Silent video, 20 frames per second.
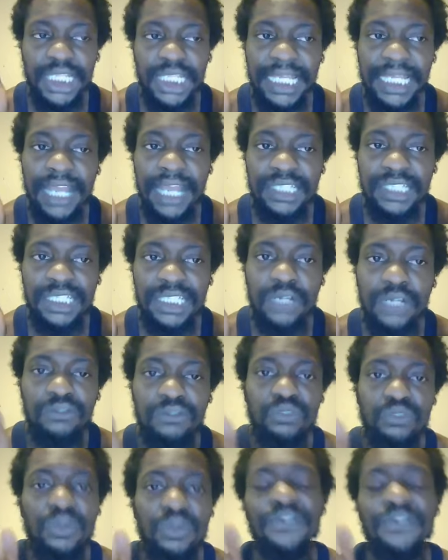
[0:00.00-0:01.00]
ourselves
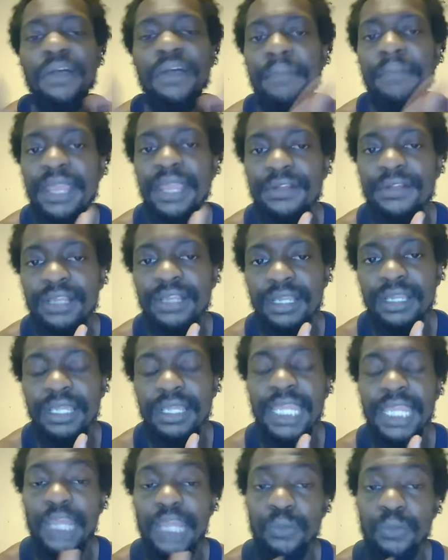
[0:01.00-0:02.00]
with America
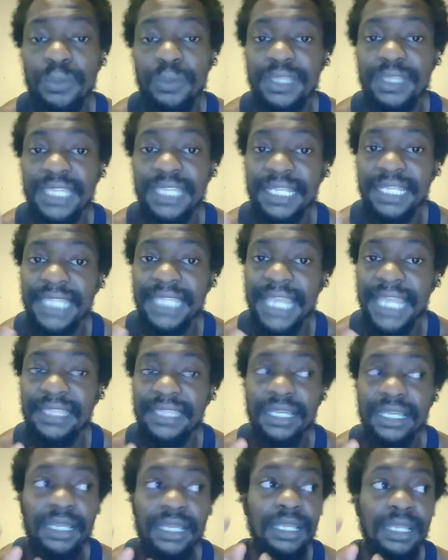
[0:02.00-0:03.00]
and we would think that
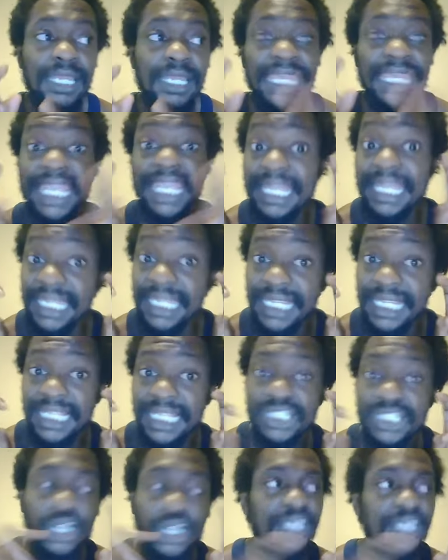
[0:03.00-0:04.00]
the
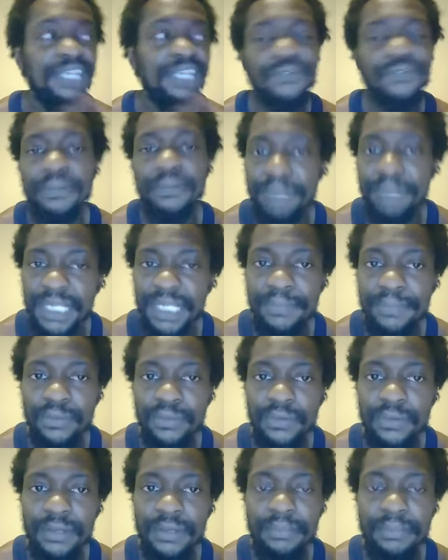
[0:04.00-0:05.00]
Indians are different people,
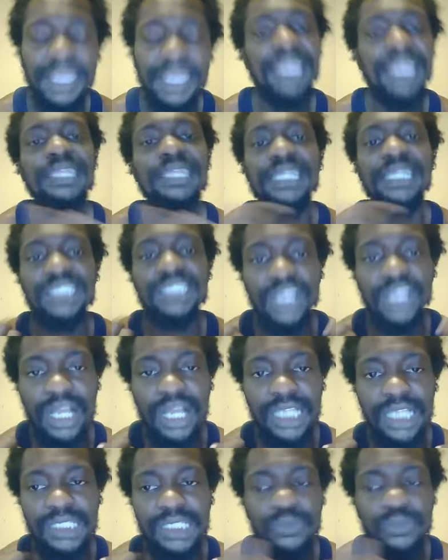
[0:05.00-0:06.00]
but Indians are
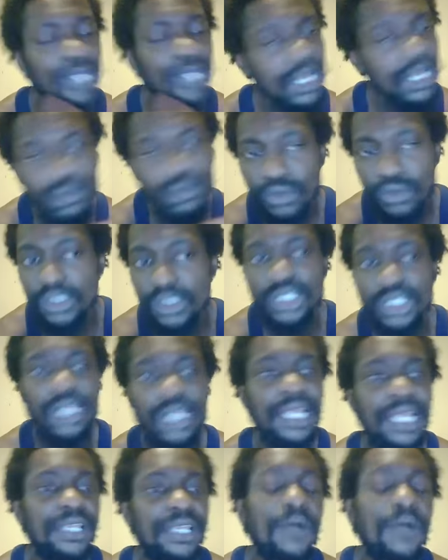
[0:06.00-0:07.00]
us. We're not going to go into all
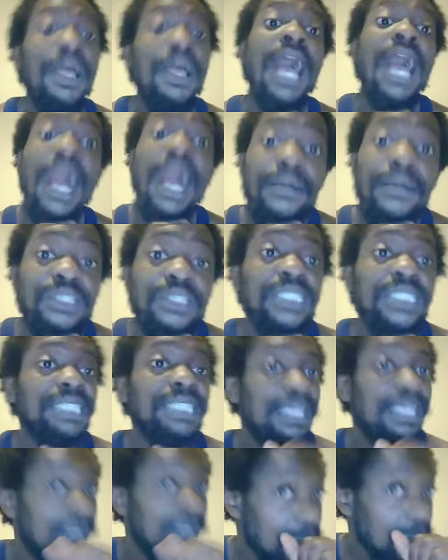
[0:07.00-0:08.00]
that though. I'm just
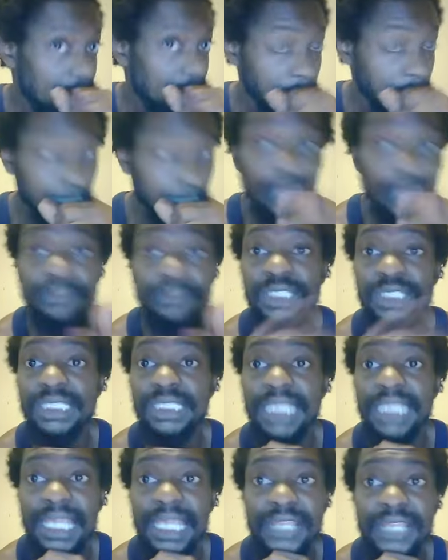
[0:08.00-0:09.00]

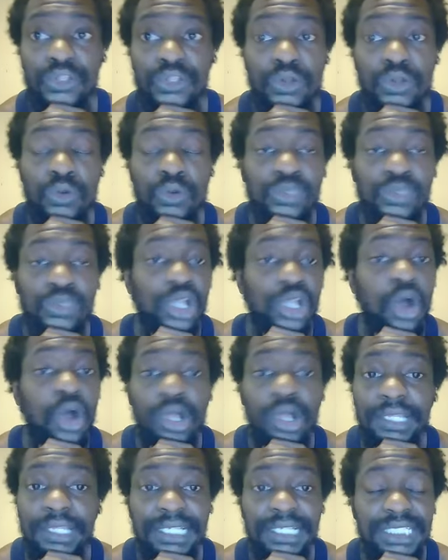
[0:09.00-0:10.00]
saying, you know, all
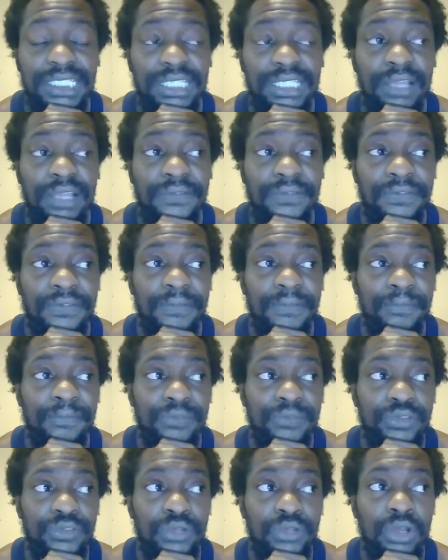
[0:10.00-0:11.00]
of this stuff,
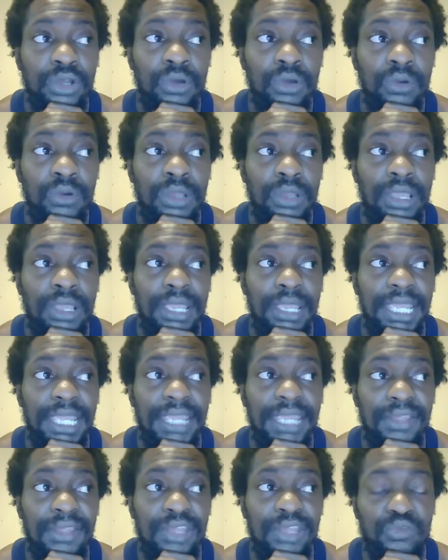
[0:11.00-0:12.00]
you know,
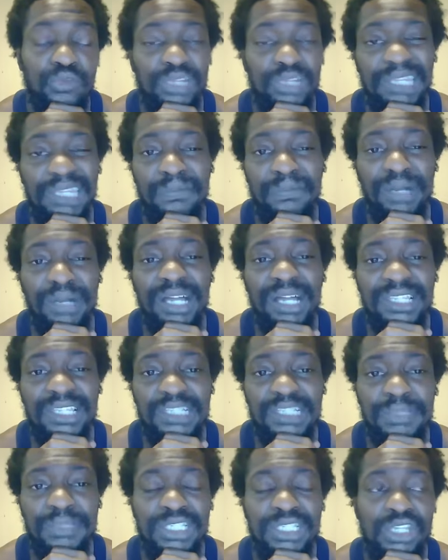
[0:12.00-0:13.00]
it really bothers
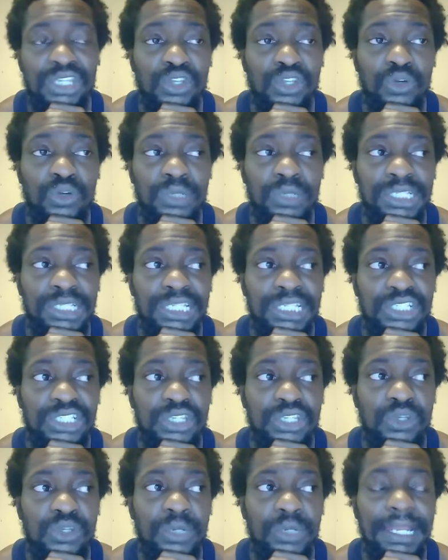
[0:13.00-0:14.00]
me to notice and to
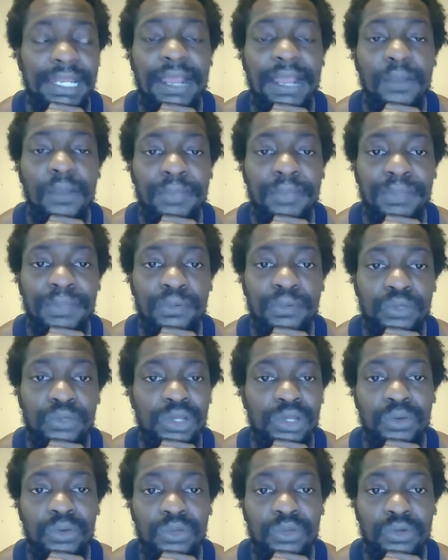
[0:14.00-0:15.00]
know that our people
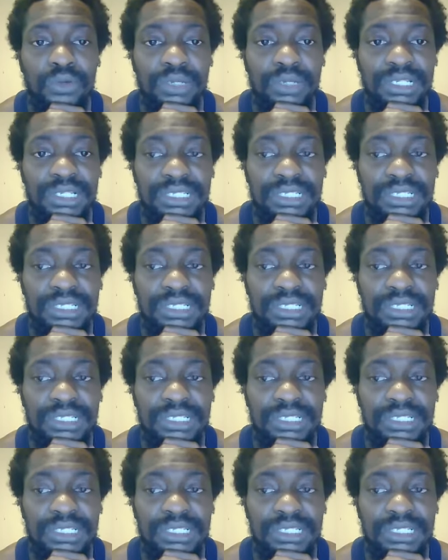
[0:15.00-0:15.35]
don't notice.